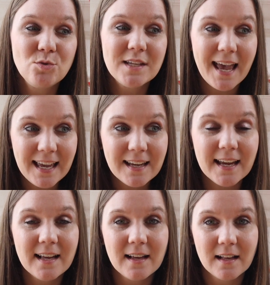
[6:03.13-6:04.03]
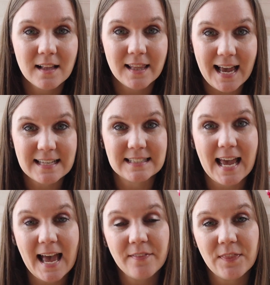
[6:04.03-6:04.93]
you take a class
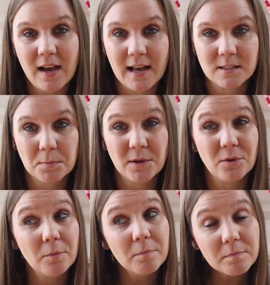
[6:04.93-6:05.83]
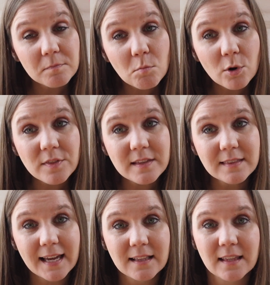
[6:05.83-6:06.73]
at the hospital, more than
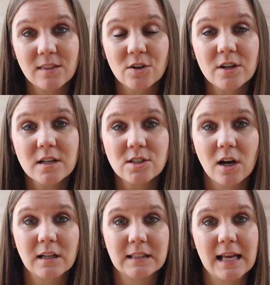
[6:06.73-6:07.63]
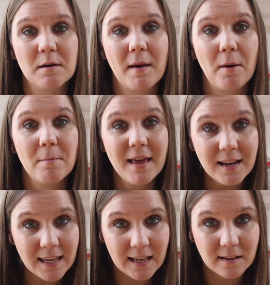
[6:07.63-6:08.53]
likely they're going to talk a lot about
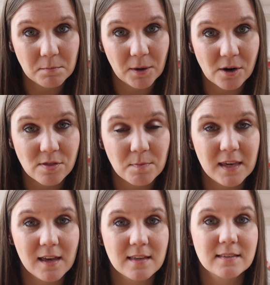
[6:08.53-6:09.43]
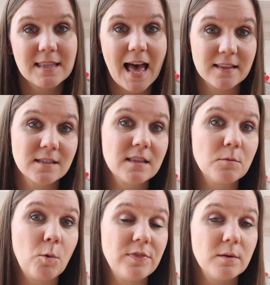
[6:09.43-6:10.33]
medicated birth because that's
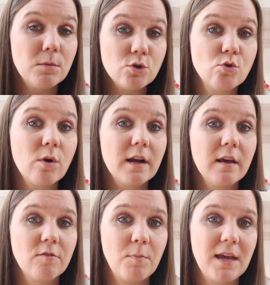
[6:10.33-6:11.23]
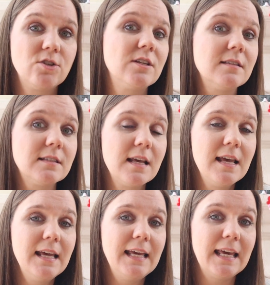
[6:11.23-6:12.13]
what the majority of patients
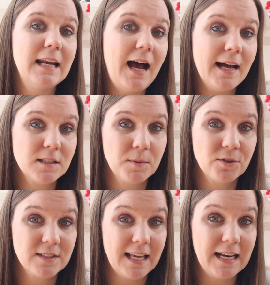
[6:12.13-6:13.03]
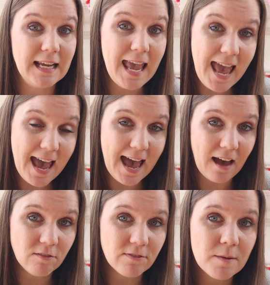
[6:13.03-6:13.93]
in a hospital setting
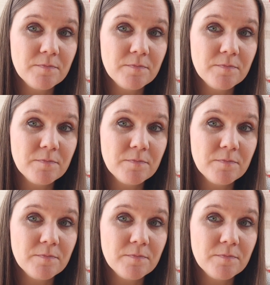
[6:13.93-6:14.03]
have.